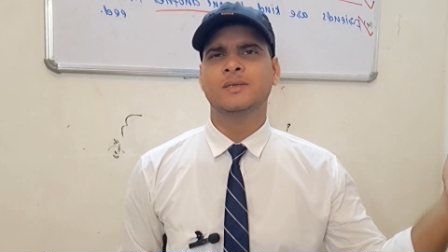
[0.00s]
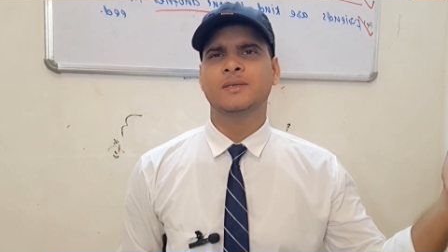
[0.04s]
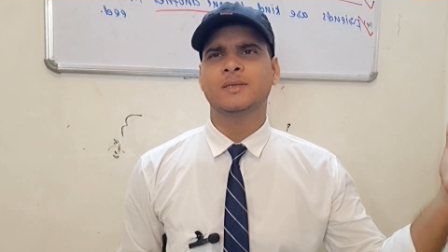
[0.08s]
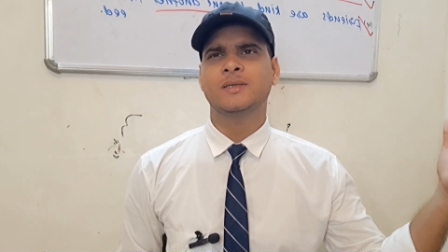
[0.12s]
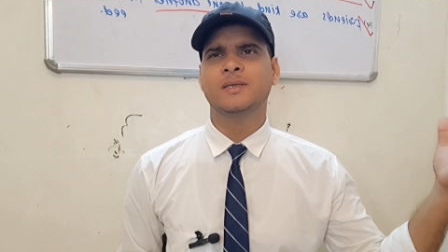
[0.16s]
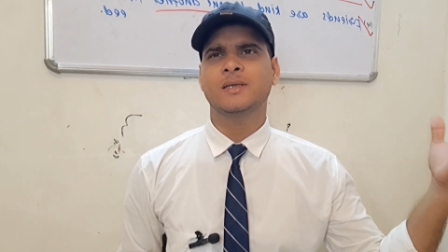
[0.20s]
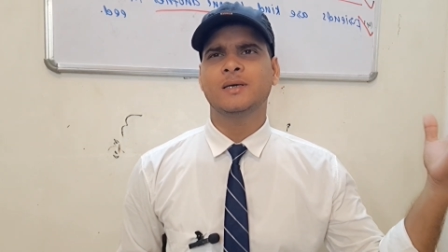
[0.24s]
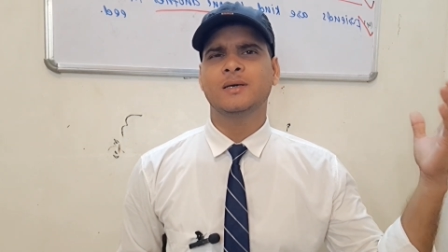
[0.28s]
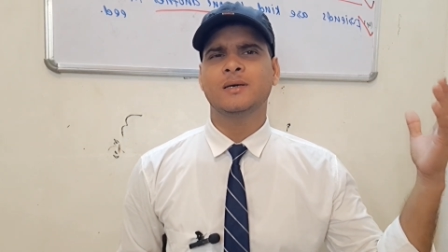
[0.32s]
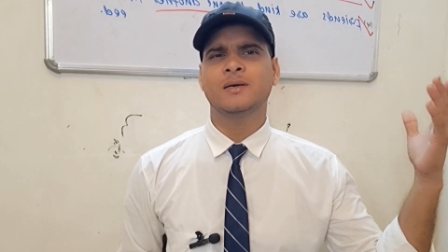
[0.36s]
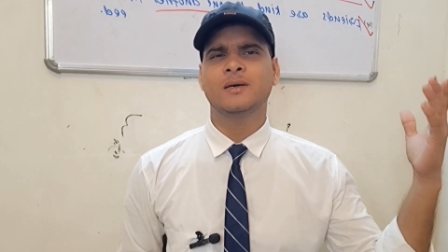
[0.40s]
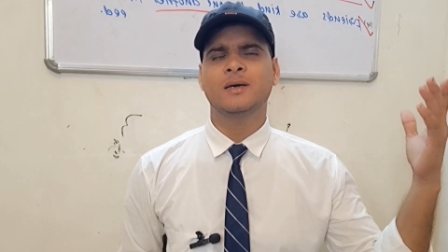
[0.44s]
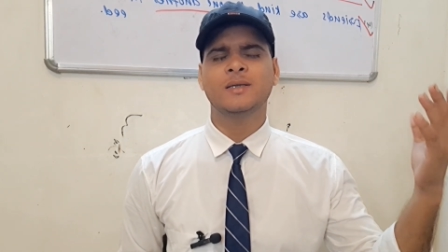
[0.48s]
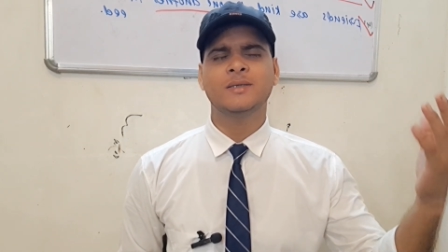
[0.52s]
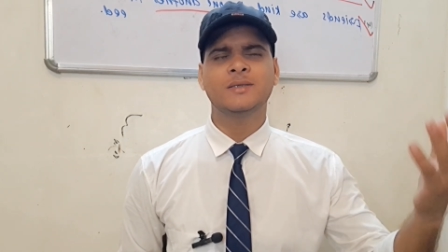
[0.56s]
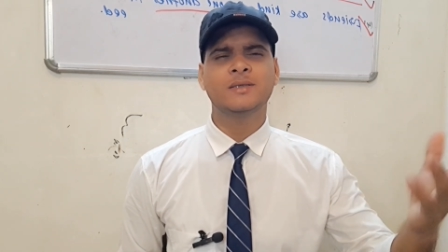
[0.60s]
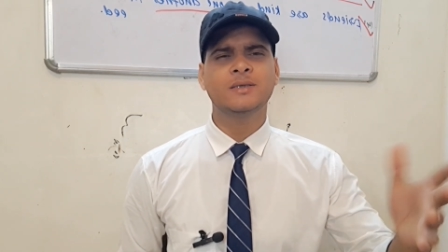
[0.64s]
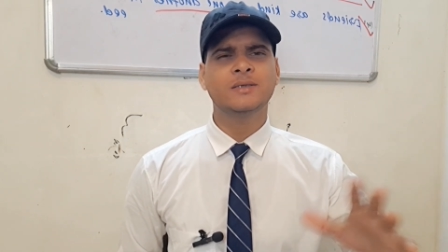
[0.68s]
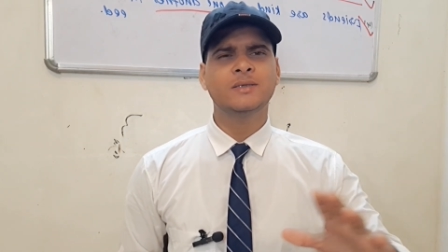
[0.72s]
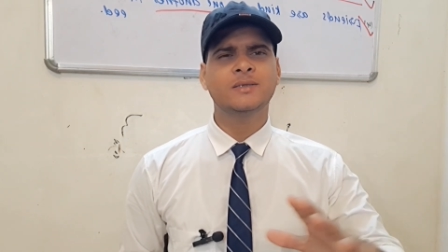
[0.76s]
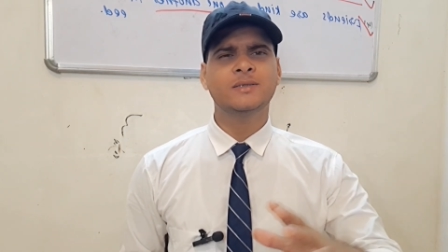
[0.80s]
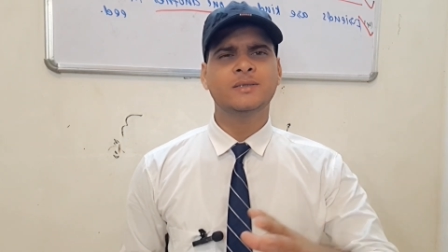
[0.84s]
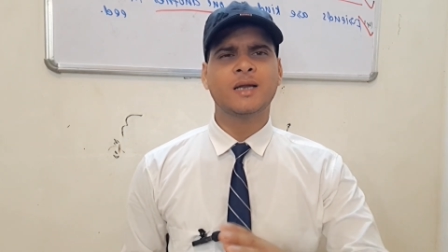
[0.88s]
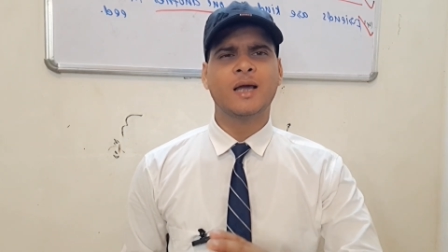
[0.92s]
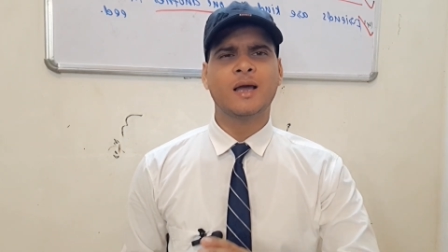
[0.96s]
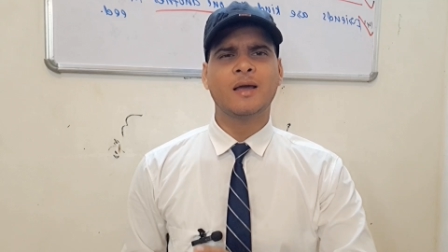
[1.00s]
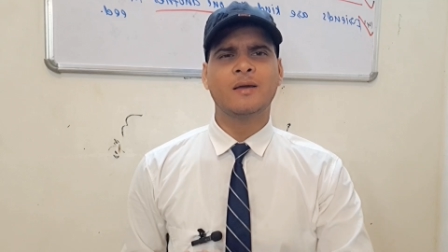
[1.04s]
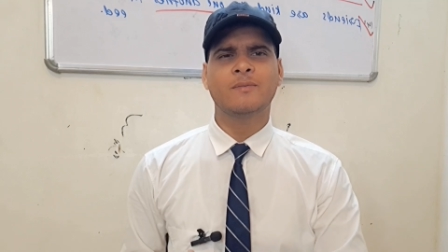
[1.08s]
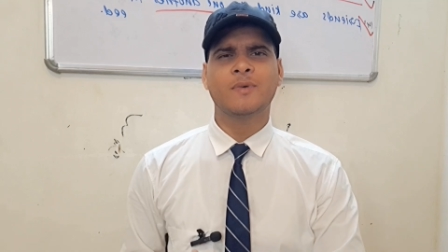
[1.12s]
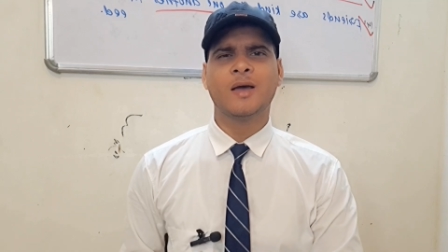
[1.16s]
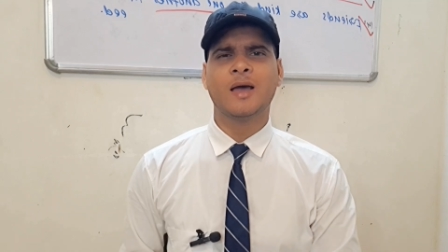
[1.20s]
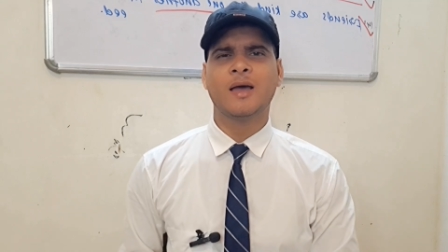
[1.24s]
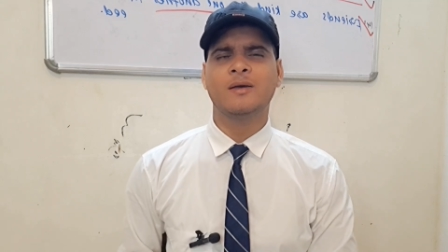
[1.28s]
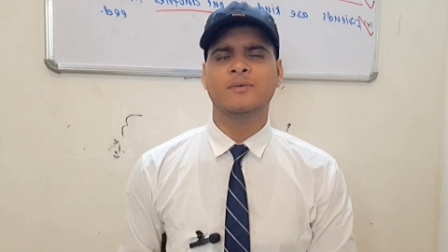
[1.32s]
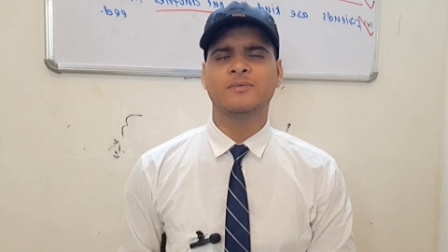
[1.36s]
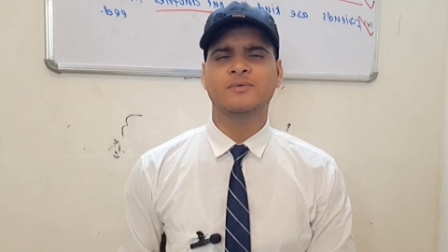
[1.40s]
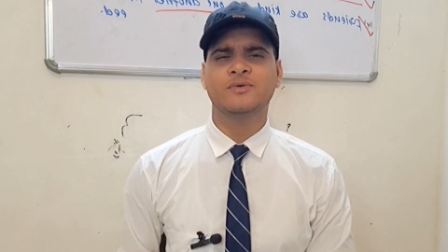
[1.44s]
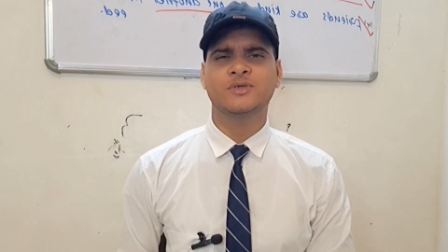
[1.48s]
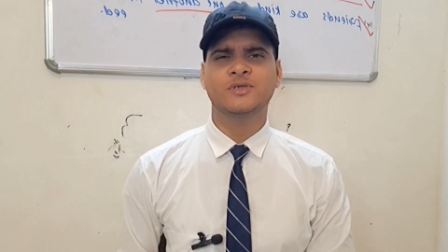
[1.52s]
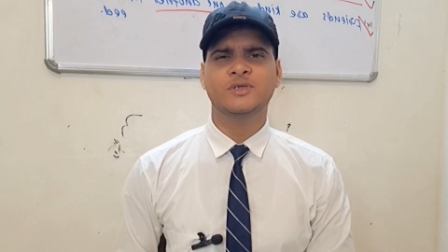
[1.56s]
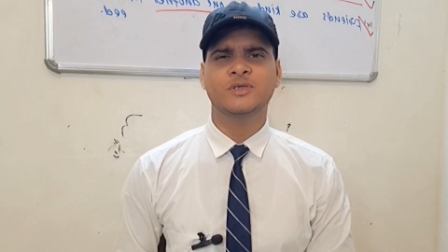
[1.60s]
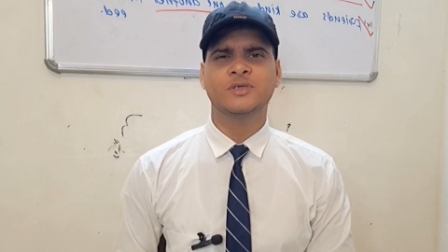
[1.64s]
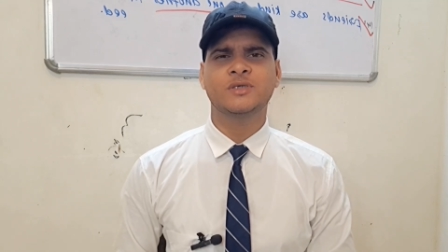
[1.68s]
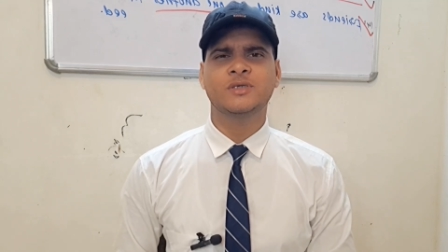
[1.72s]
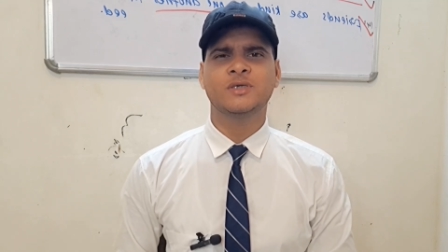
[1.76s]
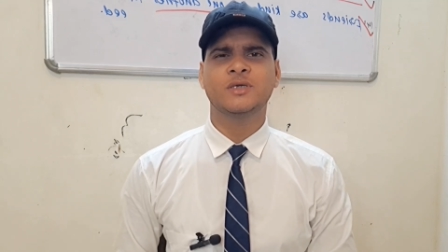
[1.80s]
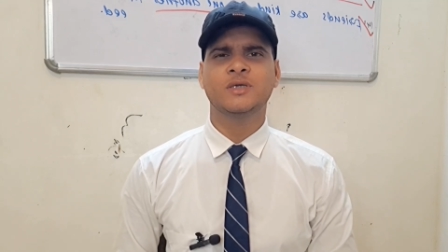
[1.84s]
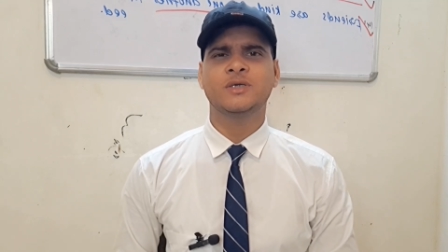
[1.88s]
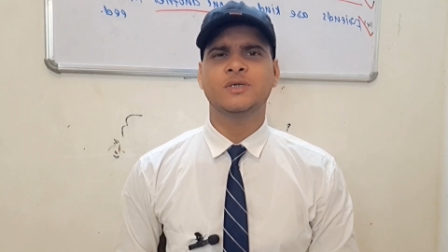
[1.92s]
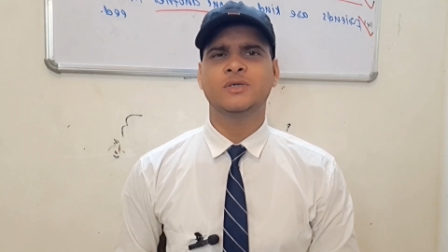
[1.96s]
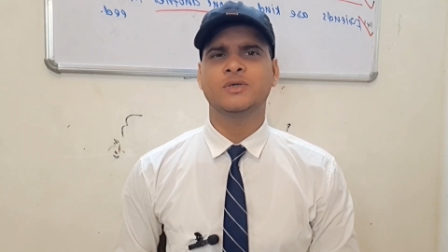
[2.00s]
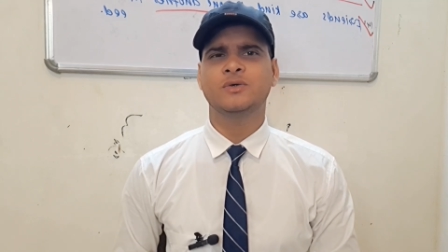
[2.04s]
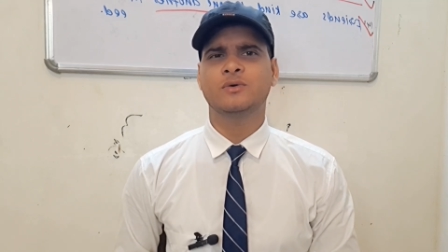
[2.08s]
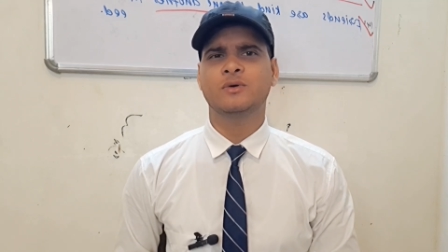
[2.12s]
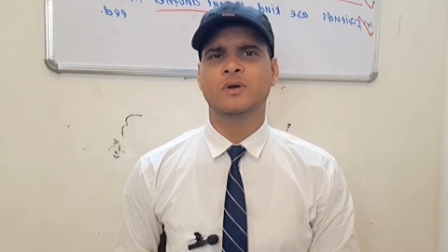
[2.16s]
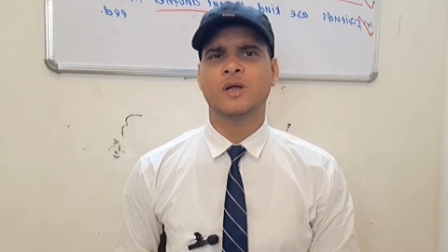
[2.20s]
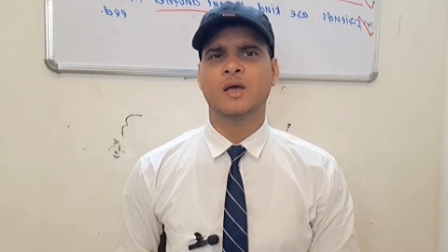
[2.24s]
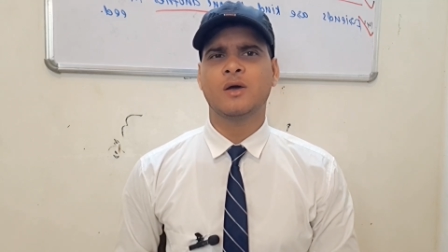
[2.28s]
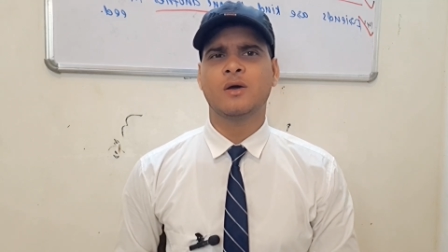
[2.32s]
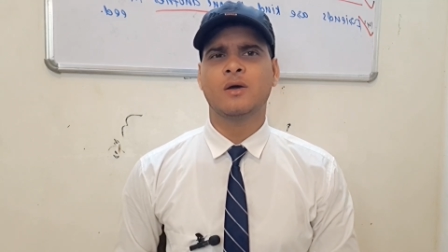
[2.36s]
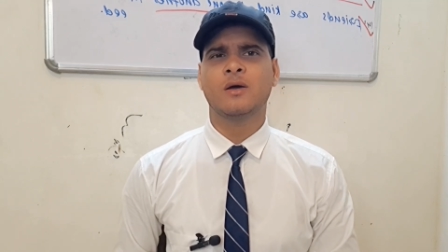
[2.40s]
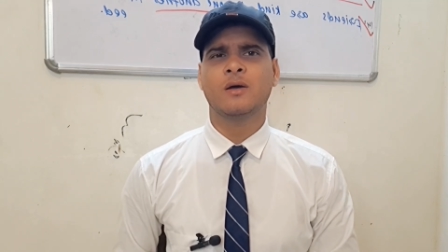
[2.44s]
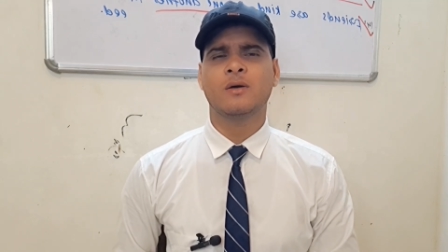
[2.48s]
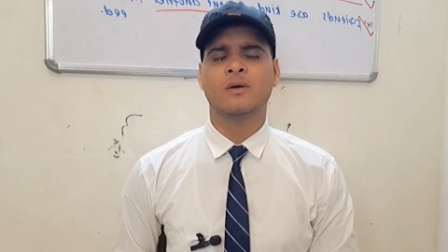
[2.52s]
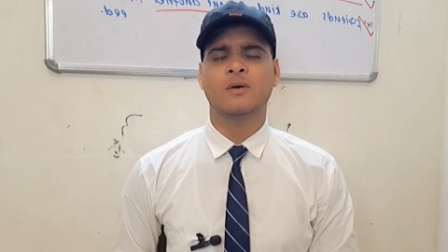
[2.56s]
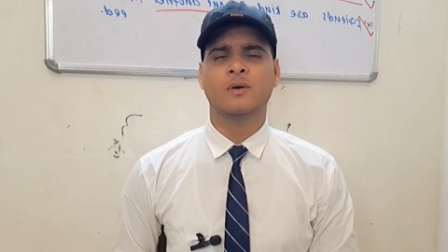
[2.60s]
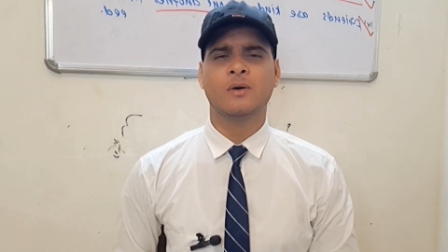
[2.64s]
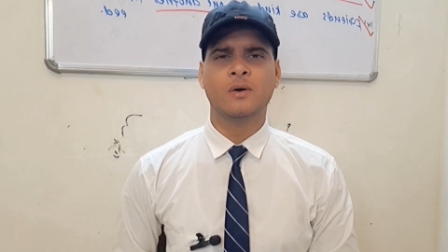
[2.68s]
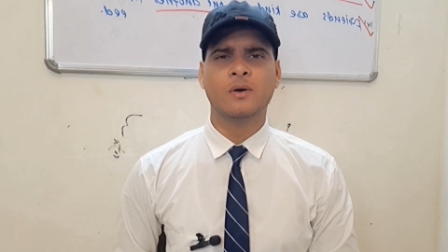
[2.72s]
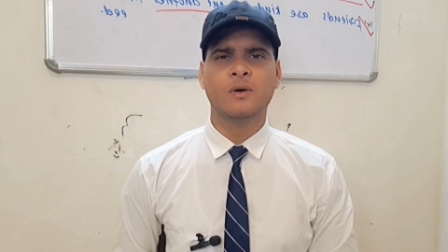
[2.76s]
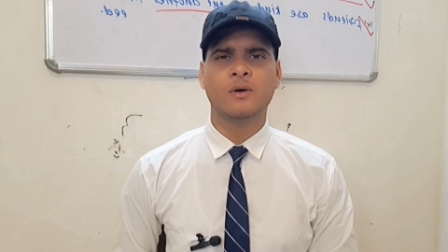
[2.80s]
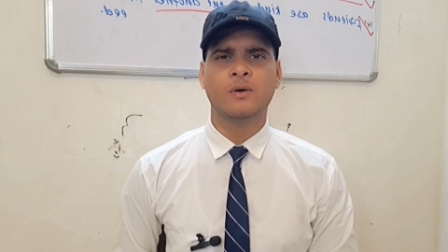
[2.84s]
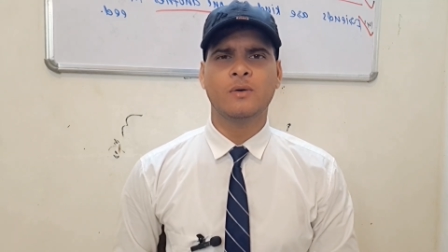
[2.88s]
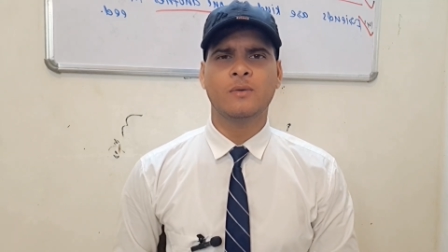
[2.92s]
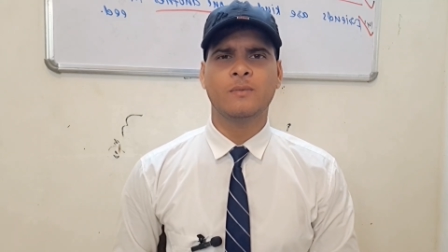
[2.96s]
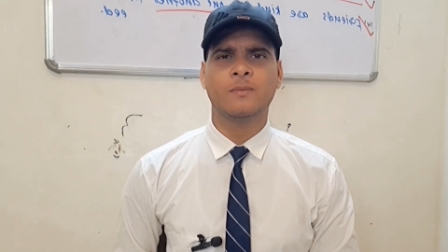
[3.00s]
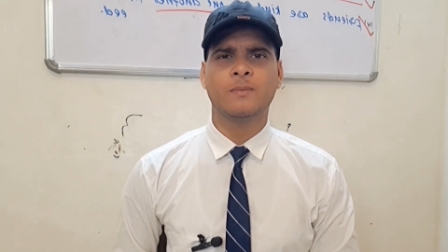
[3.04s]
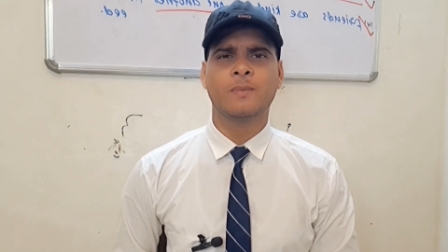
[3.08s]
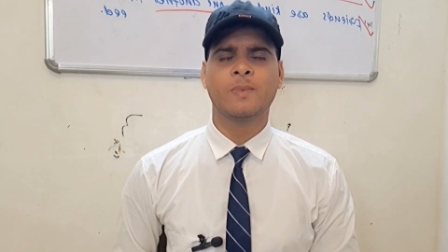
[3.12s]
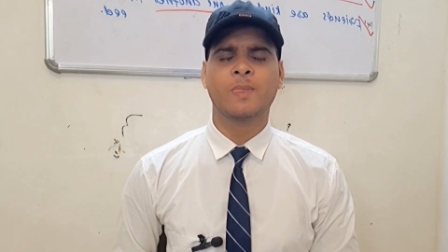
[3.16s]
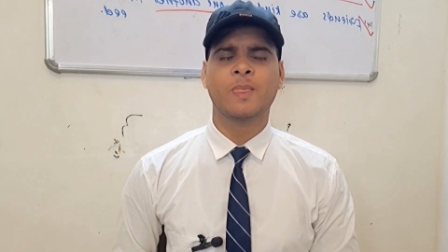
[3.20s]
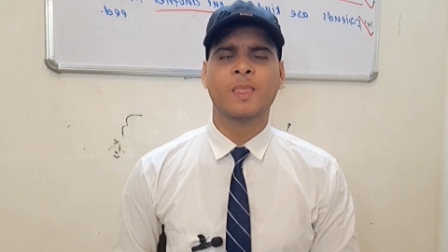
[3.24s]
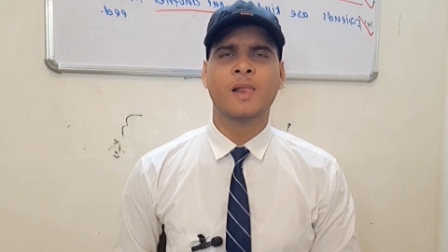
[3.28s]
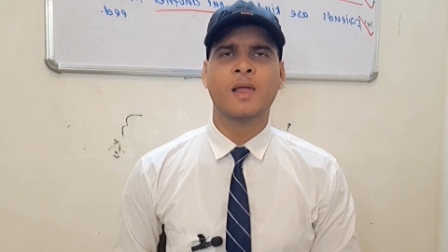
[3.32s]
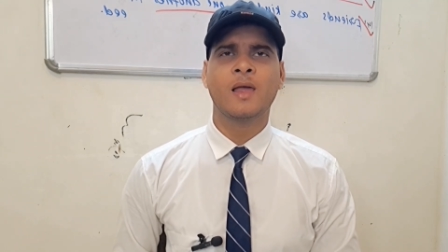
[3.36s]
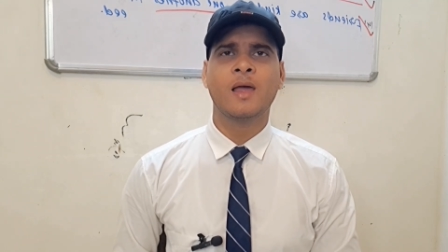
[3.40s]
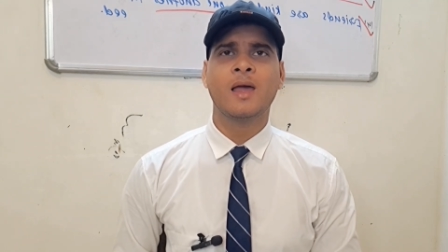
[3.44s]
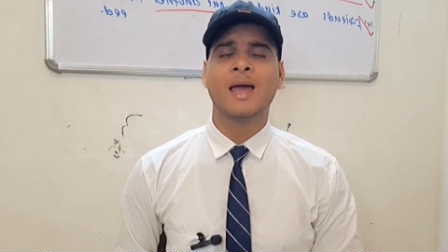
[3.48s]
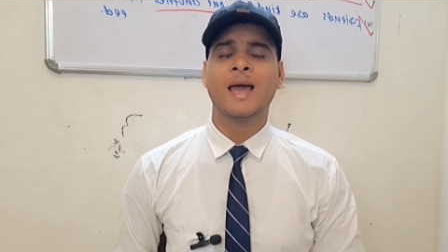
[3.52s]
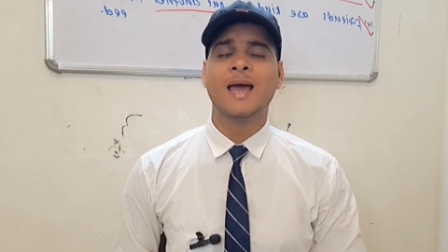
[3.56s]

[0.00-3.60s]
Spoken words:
the other time I visited your home,